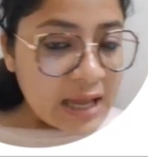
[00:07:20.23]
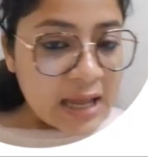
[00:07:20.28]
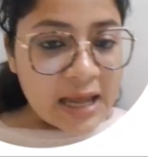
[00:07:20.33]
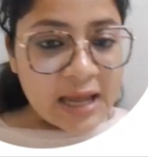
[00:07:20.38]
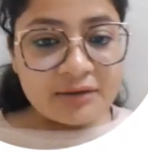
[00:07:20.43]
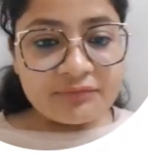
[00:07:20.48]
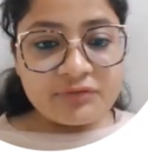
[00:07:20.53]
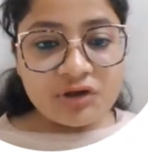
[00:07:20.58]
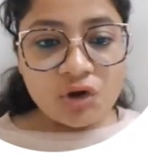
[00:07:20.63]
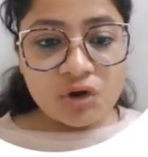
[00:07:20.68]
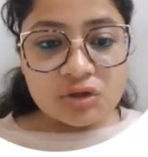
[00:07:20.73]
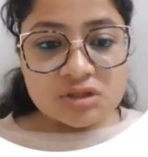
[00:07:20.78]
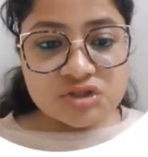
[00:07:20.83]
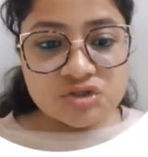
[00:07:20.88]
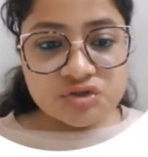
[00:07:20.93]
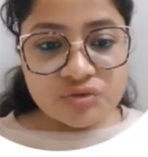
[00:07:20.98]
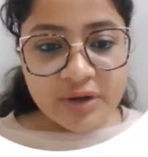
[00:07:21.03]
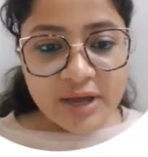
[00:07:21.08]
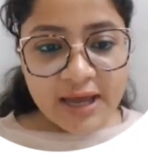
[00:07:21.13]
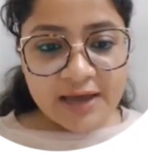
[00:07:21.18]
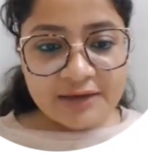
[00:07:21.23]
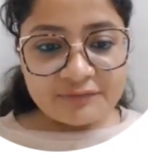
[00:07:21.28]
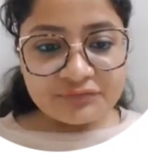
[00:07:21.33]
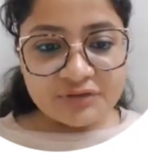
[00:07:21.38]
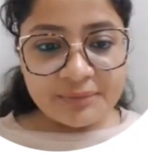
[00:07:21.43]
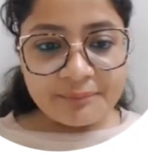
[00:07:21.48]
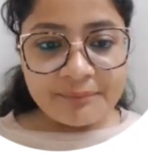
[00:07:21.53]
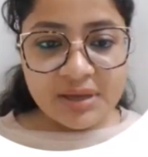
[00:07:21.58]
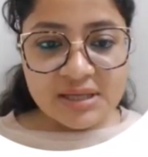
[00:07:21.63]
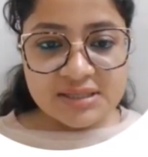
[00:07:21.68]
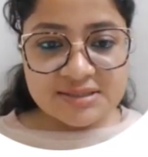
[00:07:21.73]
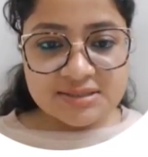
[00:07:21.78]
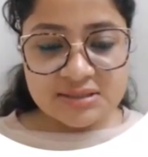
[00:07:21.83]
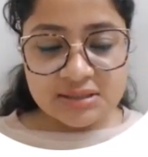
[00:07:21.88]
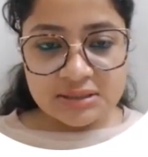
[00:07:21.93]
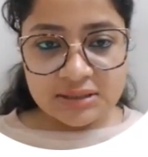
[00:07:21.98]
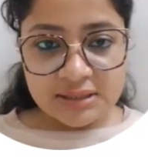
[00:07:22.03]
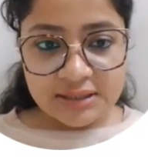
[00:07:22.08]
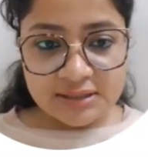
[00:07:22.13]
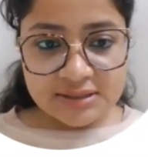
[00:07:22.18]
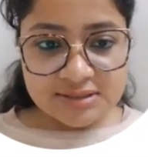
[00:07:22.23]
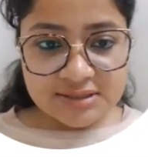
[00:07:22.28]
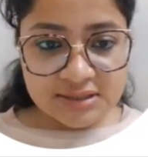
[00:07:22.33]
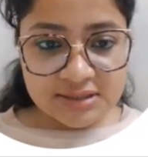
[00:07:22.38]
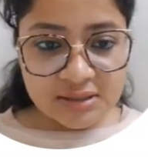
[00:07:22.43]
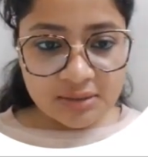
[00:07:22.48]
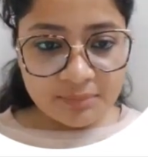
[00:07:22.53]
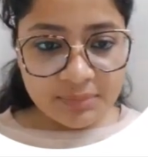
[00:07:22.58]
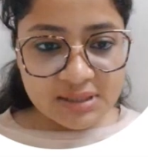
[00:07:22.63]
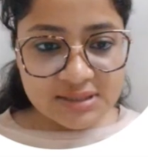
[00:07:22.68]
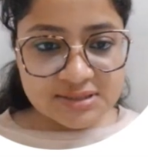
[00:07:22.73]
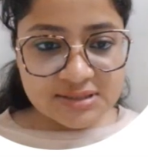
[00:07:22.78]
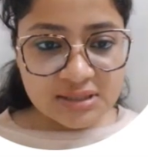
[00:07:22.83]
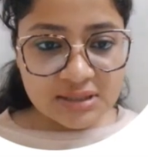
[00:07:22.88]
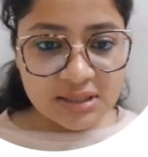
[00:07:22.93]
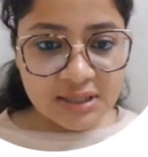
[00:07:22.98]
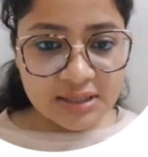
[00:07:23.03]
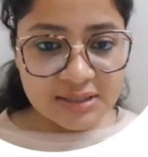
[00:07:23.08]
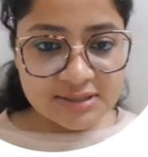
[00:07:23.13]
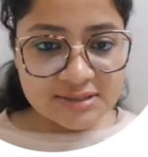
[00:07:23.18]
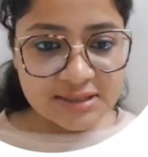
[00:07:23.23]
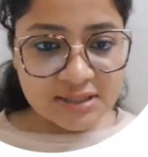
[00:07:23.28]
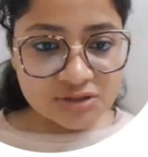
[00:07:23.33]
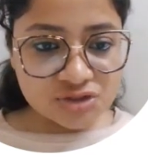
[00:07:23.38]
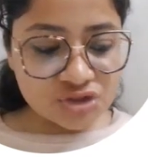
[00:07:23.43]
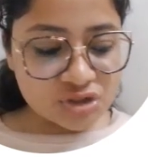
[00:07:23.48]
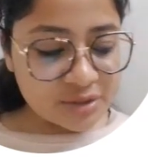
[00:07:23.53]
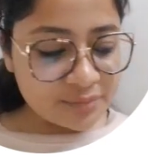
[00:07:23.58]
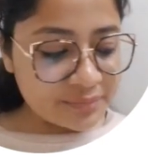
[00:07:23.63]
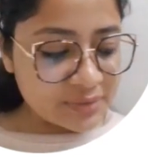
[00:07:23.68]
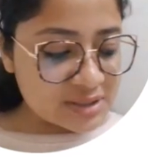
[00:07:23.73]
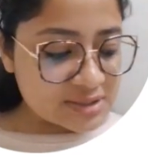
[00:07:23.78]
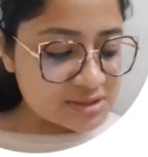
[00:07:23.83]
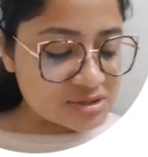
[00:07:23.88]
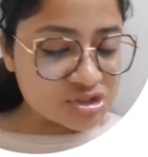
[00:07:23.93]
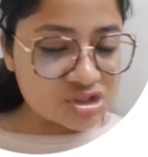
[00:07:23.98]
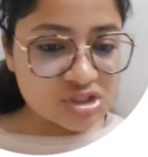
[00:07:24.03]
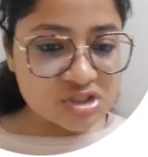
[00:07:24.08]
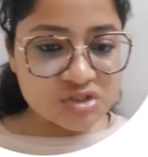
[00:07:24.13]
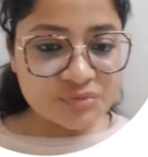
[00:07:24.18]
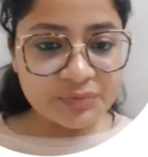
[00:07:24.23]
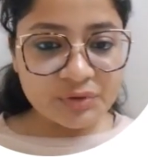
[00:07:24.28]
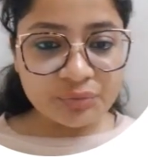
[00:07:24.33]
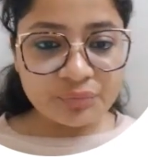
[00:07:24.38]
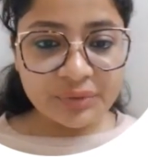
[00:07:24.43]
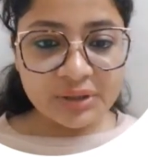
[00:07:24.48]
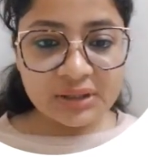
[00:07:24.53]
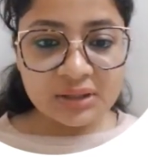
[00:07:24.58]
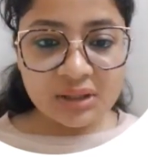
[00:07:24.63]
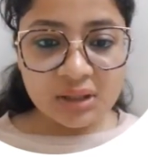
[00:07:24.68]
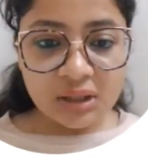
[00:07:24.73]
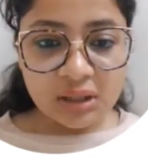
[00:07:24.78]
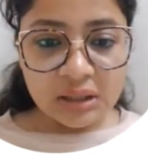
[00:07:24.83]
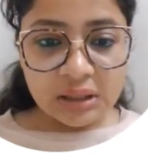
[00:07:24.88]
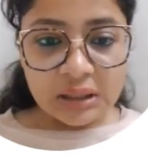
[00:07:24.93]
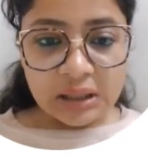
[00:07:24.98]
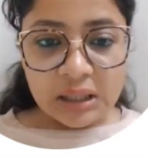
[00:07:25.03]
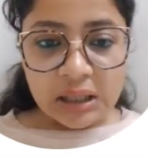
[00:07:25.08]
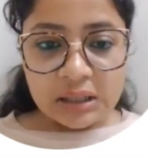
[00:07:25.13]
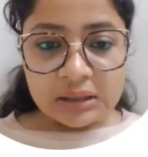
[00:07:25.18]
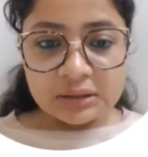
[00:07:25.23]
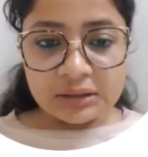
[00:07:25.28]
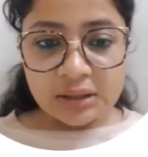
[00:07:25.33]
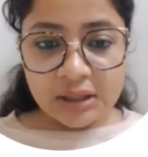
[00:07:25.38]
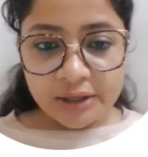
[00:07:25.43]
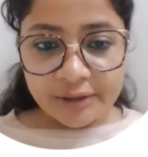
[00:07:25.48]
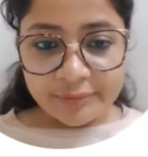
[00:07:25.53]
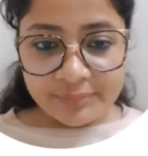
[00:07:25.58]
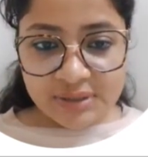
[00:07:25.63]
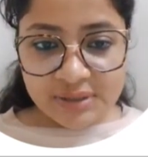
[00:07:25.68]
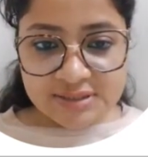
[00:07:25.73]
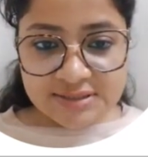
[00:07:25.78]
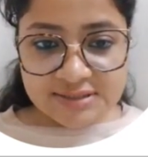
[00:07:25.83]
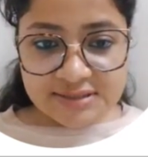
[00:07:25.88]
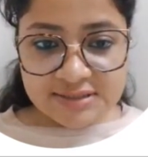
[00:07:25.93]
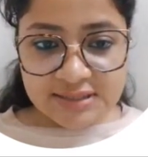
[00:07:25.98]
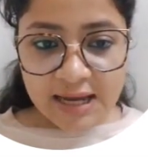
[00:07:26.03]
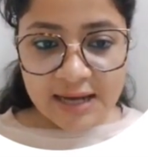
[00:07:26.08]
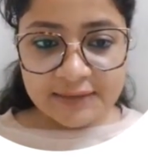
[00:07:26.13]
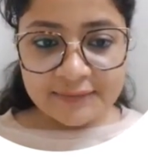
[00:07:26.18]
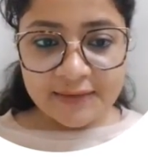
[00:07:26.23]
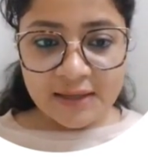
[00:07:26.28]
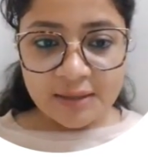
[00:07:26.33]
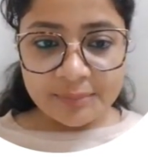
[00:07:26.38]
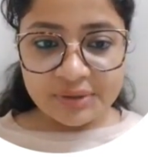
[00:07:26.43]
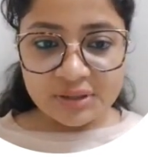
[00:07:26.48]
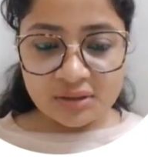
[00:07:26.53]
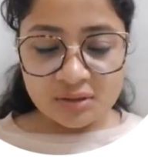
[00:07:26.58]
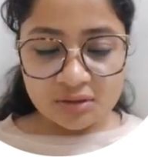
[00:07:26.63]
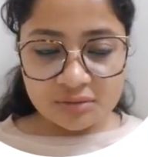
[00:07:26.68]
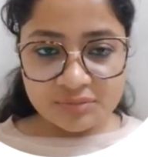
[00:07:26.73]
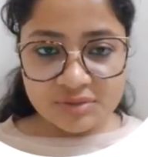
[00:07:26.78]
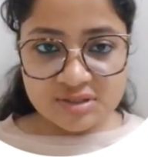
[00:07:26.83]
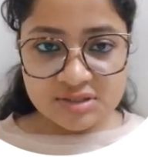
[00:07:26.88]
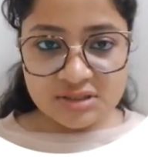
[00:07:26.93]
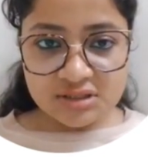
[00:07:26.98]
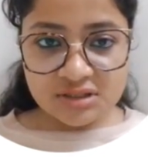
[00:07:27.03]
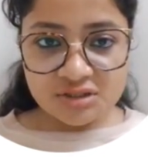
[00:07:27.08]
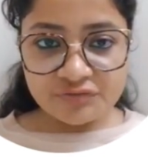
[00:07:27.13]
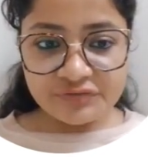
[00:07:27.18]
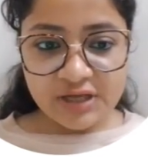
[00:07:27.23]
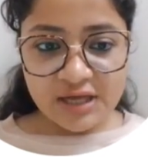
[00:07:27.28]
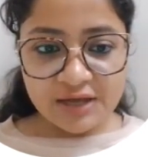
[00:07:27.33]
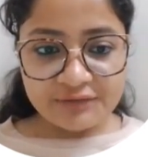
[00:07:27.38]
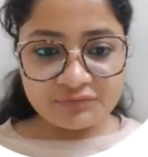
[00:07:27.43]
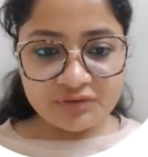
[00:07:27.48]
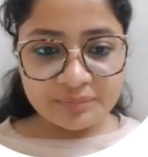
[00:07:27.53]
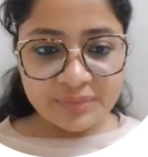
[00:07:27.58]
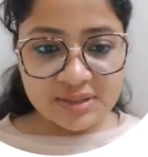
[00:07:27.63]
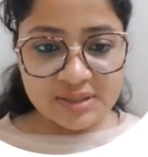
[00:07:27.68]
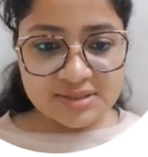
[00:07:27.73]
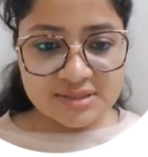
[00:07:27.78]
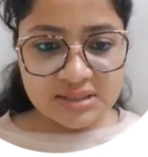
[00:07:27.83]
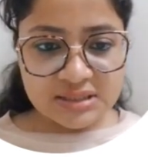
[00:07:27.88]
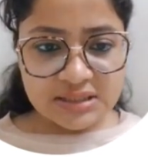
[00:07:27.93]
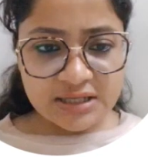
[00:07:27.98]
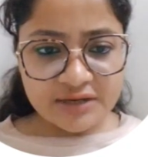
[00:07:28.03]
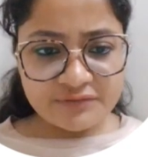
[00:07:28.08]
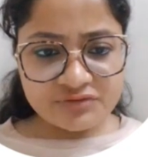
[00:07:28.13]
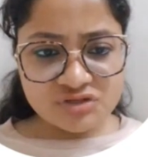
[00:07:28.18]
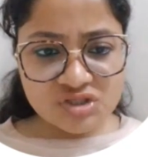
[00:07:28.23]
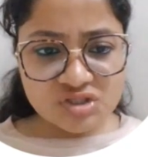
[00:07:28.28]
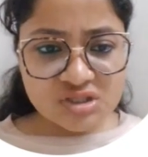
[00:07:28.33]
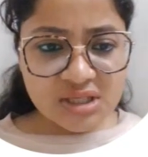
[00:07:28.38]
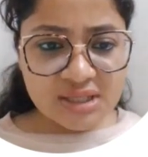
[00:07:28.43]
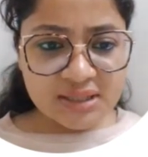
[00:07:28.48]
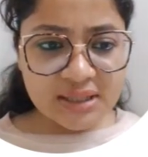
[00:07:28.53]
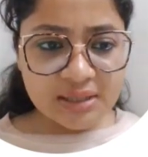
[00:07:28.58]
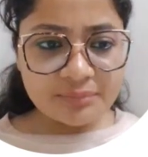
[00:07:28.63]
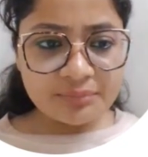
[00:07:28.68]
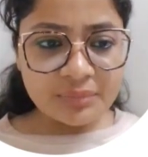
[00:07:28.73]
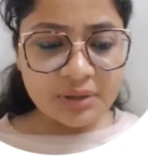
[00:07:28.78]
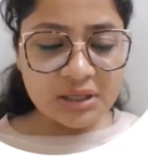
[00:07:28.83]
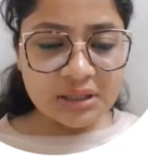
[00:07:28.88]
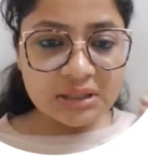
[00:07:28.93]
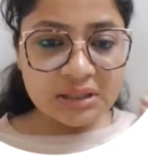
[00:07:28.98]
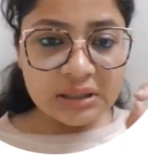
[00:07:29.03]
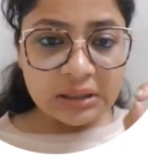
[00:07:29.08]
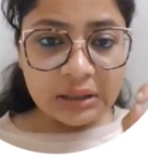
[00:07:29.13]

And we also have the basal layer. See, the basal layer is actually present just between the dermis and the epidermis. Here we have the basal layer, which is nothing but